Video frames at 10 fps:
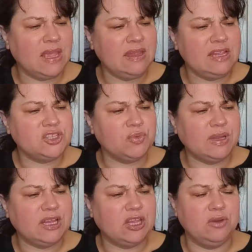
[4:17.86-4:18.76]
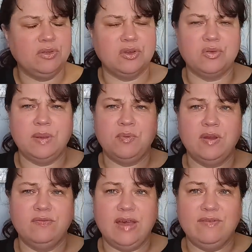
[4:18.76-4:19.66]
And these are really cute. They're
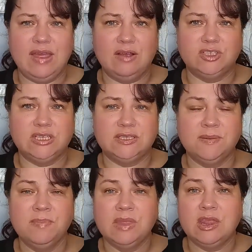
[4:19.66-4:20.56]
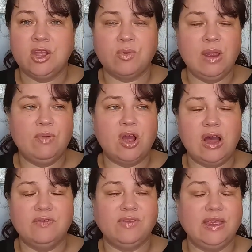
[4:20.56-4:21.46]
3.5 ounces. They're great with
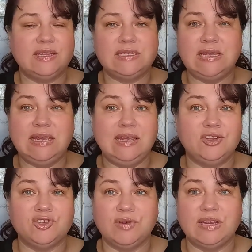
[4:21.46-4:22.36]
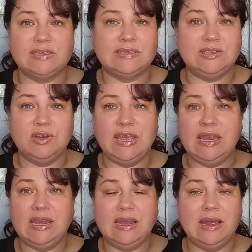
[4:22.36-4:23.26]
coffee, tea, drinks. You
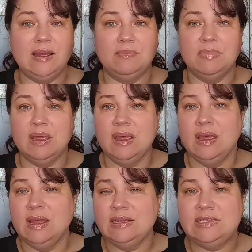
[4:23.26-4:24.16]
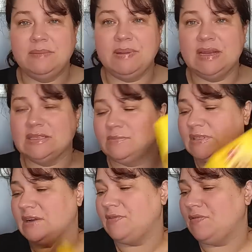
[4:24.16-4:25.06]
heat it up, dip it in some
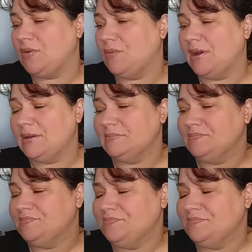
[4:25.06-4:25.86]
stuff if you want.